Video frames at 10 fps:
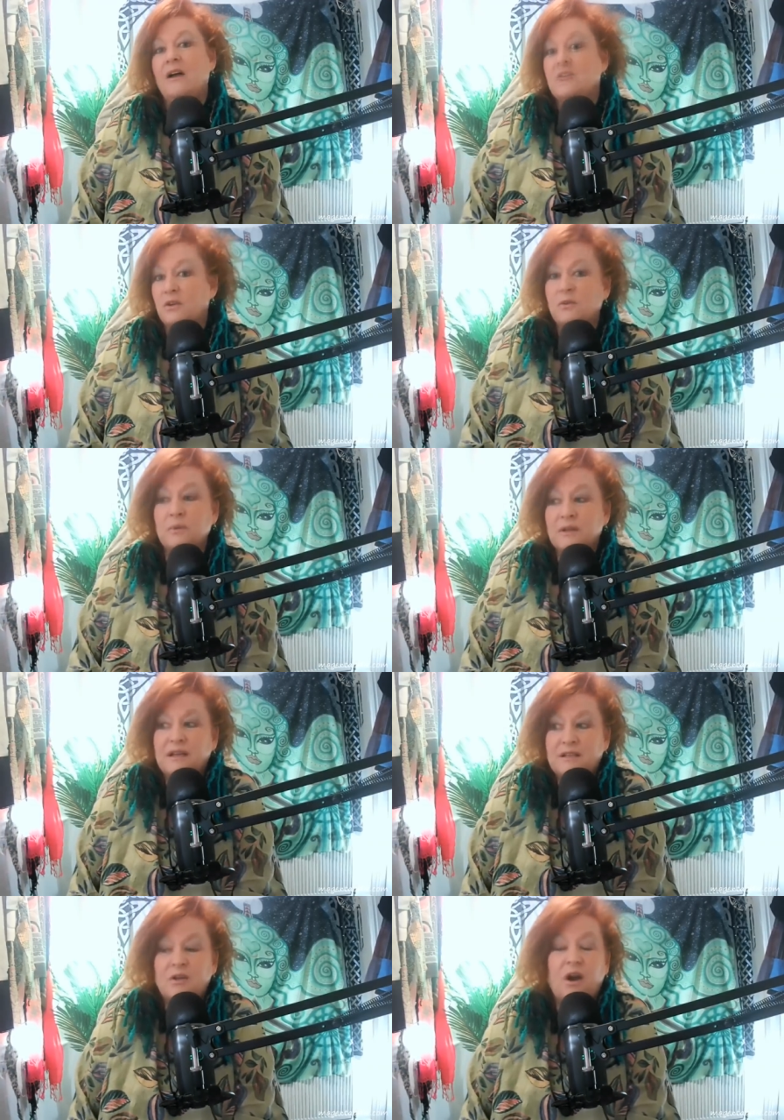So you would
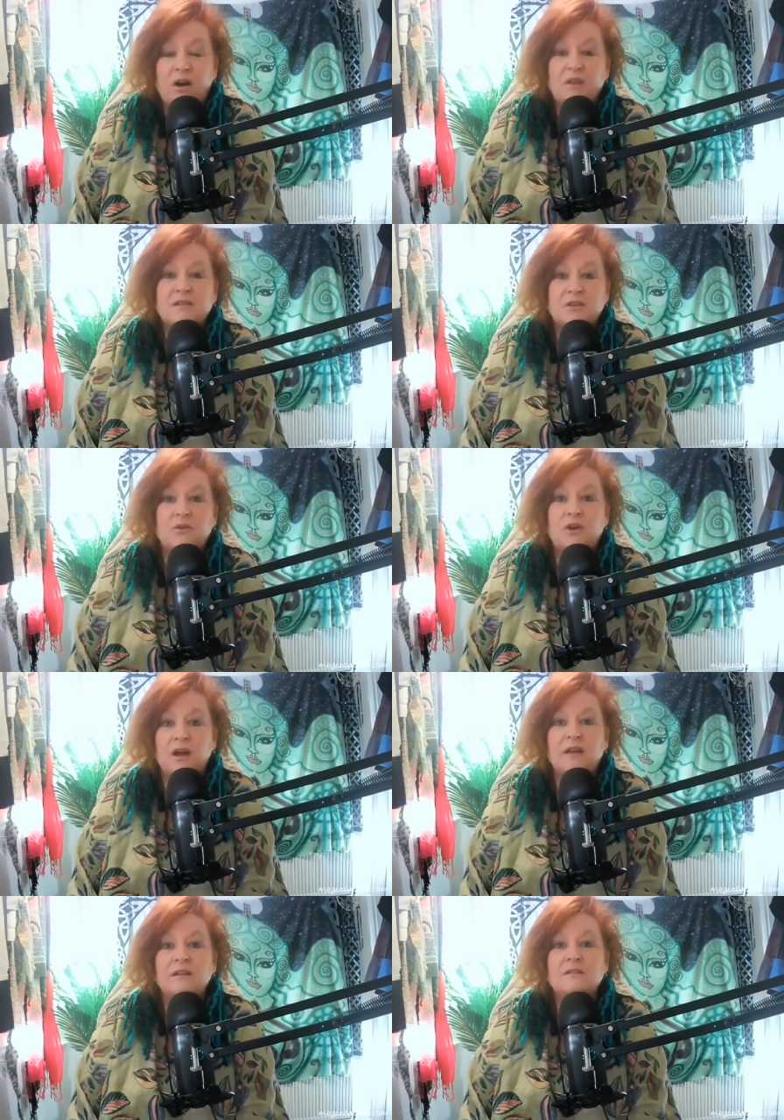need to ask your
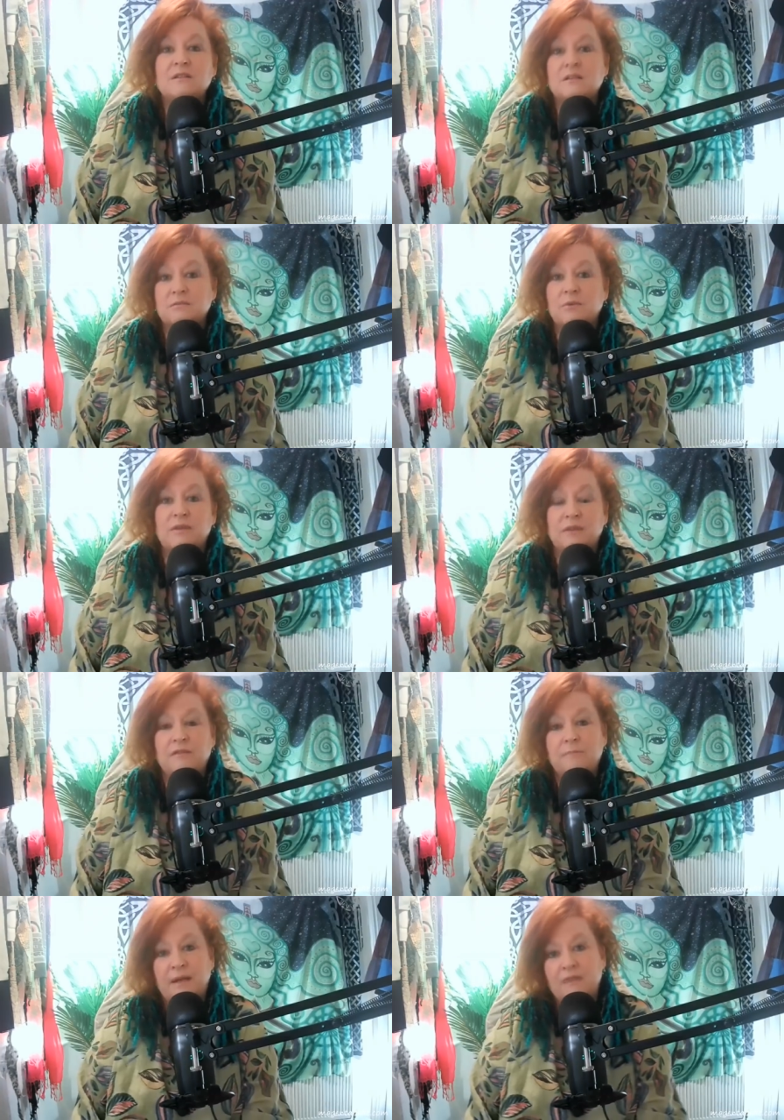clients whether
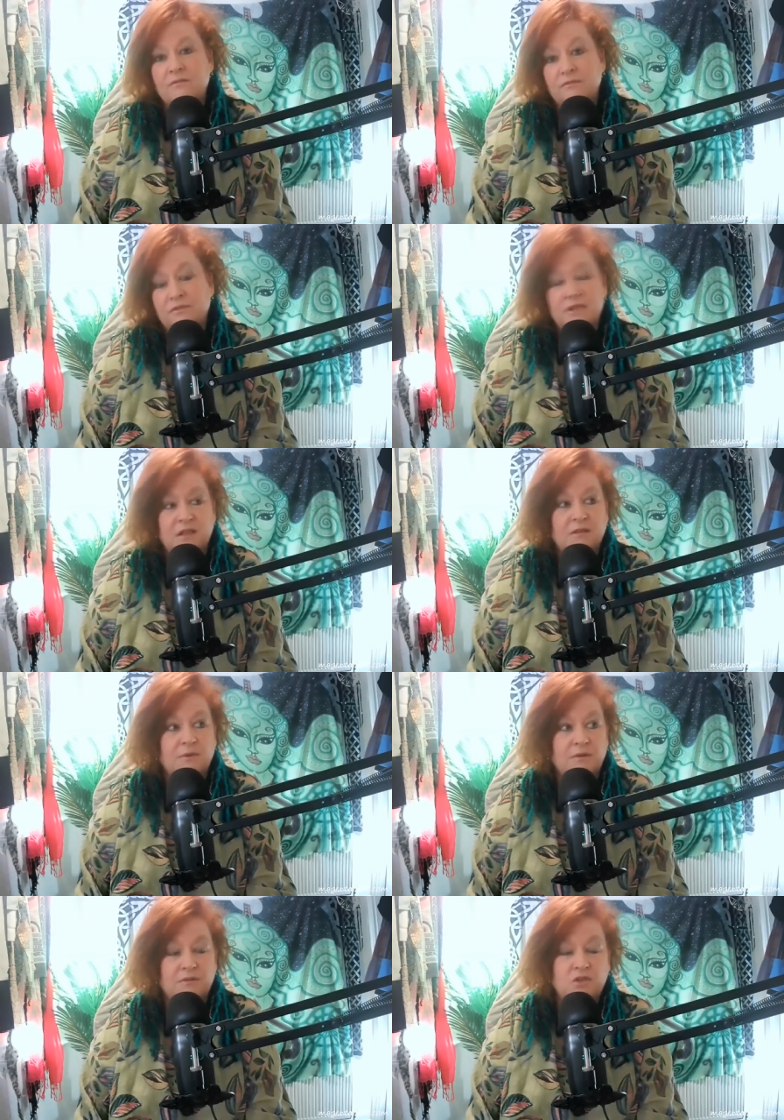they've been out for dinner
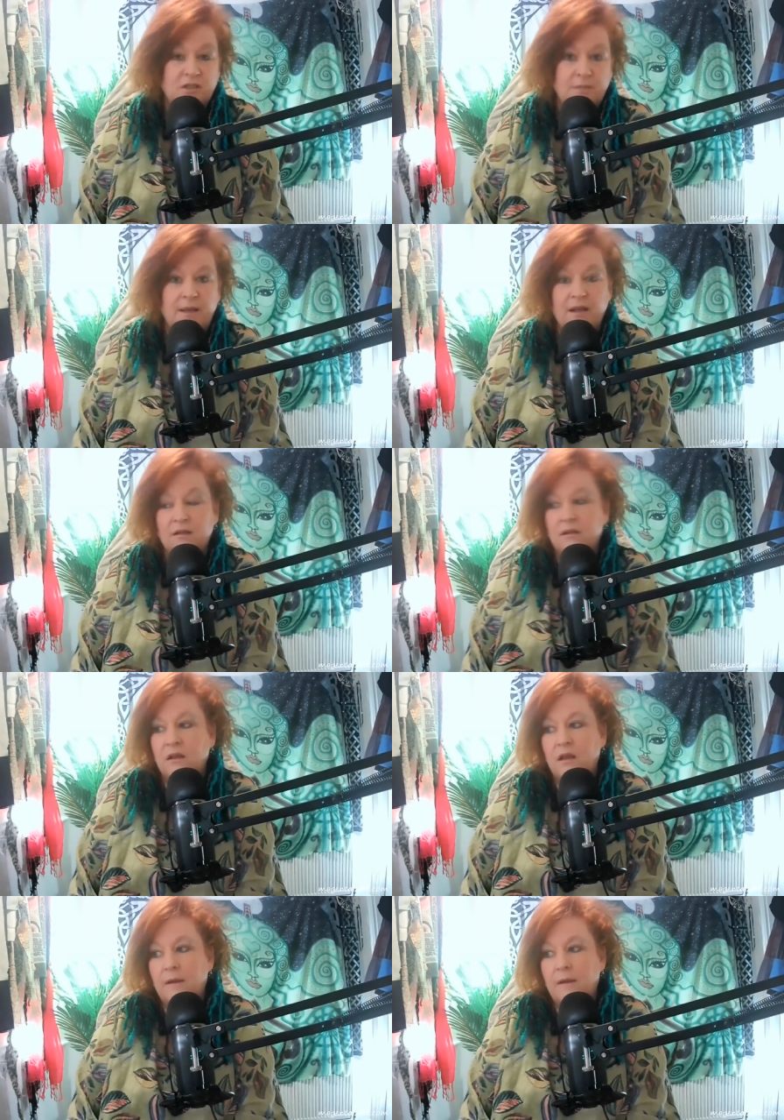with Jezebel.